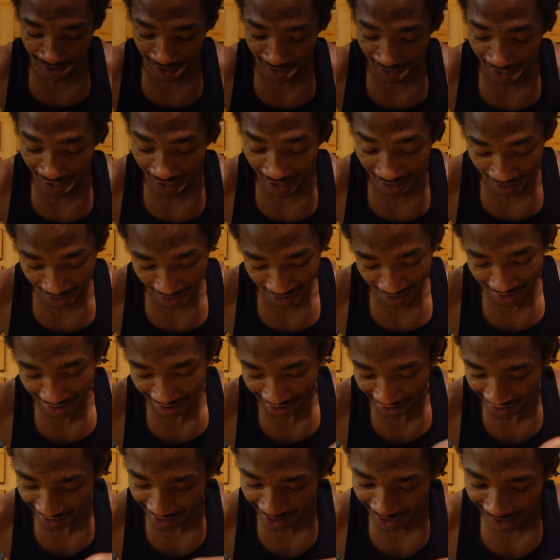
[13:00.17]
Hey,
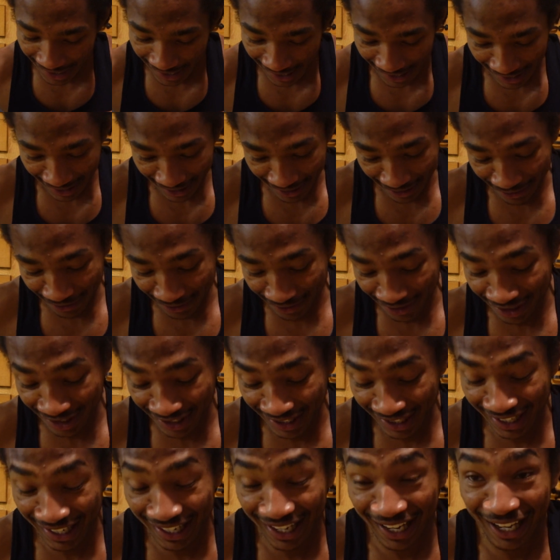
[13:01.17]
if
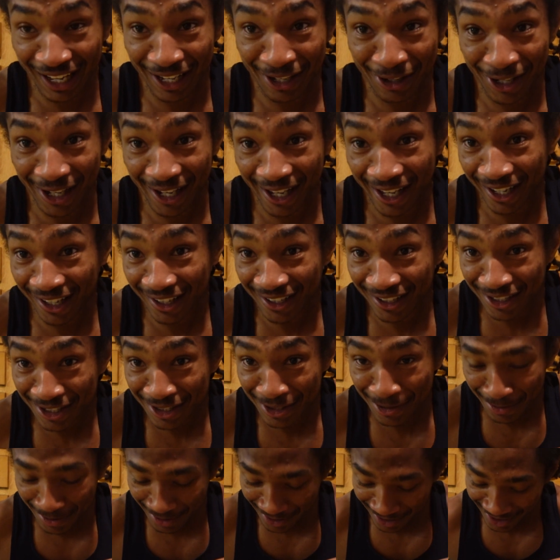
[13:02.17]
Cooking Kyle had a
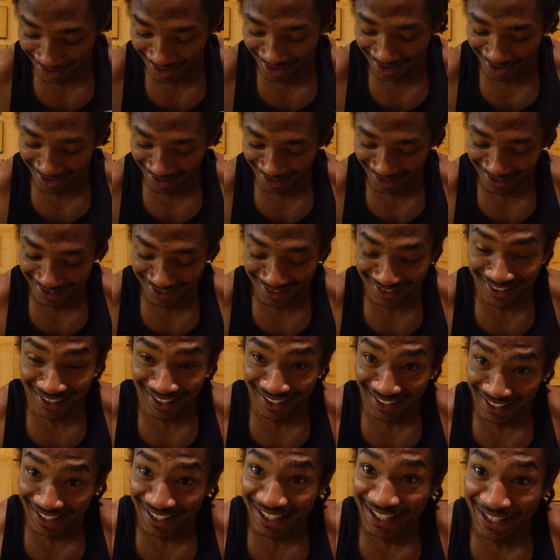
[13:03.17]
husband,
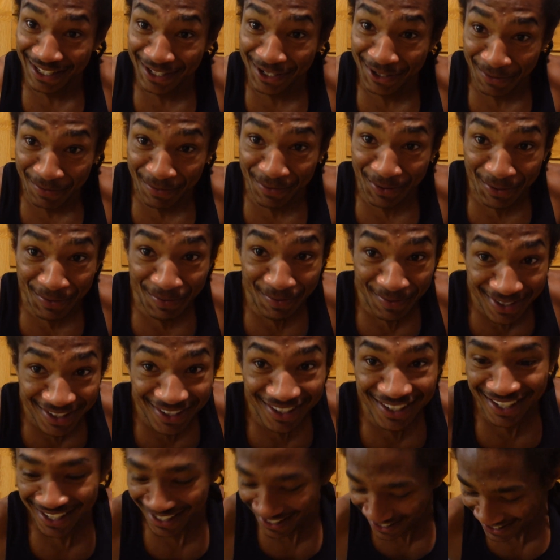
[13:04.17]
it'll be
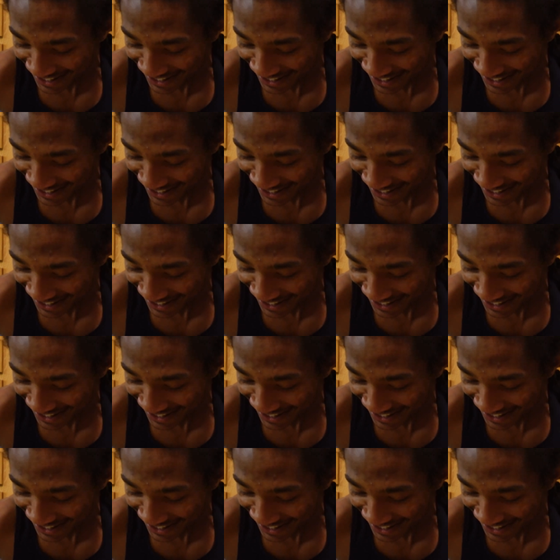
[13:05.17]
me.